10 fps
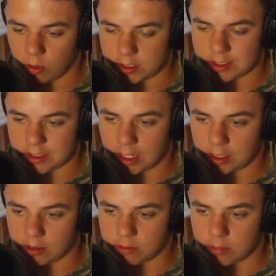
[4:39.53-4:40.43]
what's
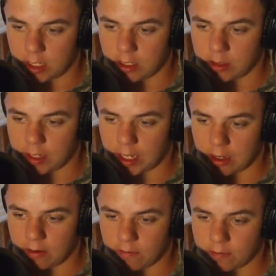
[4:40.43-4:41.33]
inside them. And then we
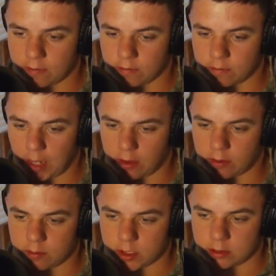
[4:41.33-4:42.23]
have
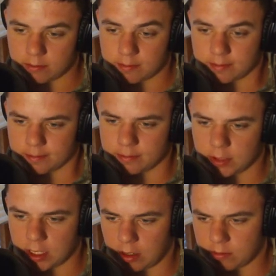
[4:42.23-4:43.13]
bathrooms.
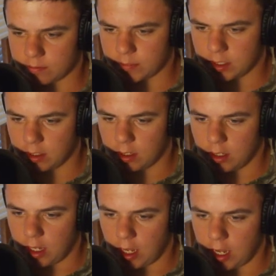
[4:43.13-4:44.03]
Okay.
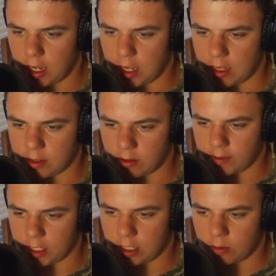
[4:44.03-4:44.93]
And then
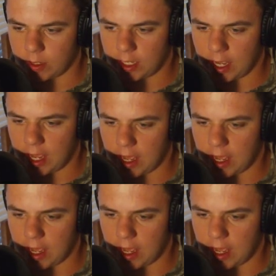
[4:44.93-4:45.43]
over here we